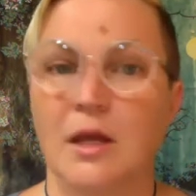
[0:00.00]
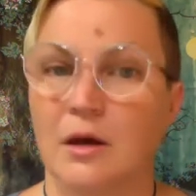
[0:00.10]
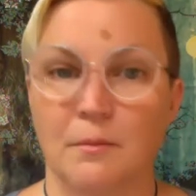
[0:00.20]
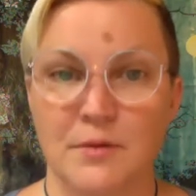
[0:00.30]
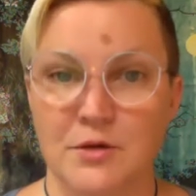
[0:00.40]

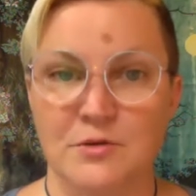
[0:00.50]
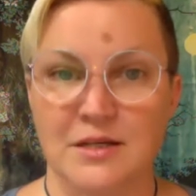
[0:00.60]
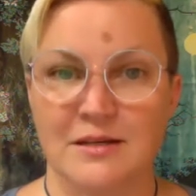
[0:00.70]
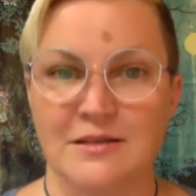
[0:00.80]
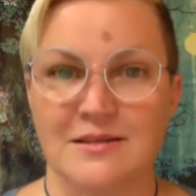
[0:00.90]
abuse
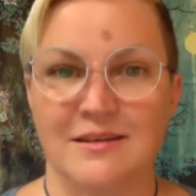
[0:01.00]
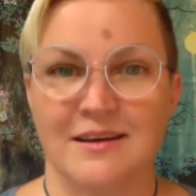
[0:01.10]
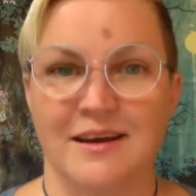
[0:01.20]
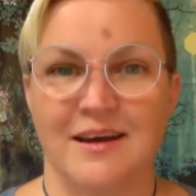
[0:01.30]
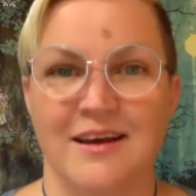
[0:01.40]
it
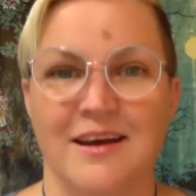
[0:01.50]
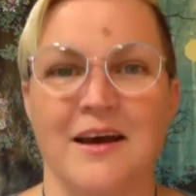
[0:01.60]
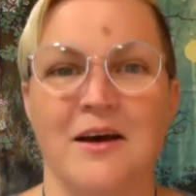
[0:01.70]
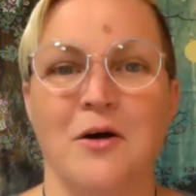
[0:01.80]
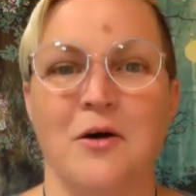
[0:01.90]

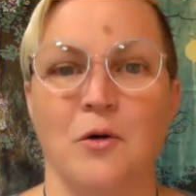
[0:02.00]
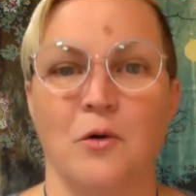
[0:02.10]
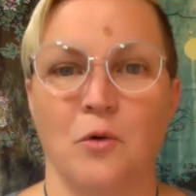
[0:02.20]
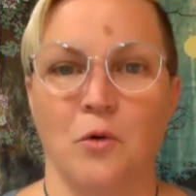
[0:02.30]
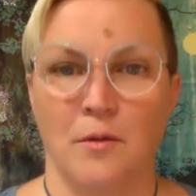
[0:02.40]

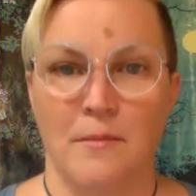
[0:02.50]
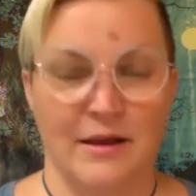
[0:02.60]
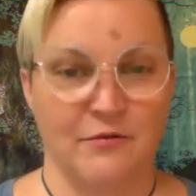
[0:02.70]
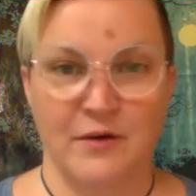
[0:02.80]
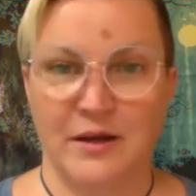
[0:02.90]
or
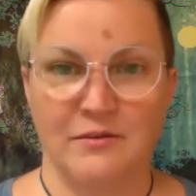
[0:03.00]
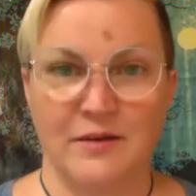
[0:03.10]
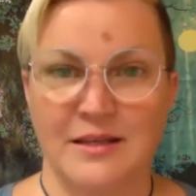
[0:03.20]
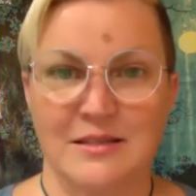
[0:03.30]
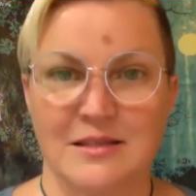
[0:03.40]
make fun of
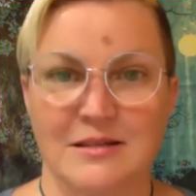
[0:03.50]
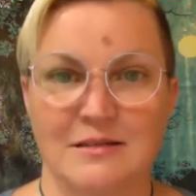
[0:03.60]
it,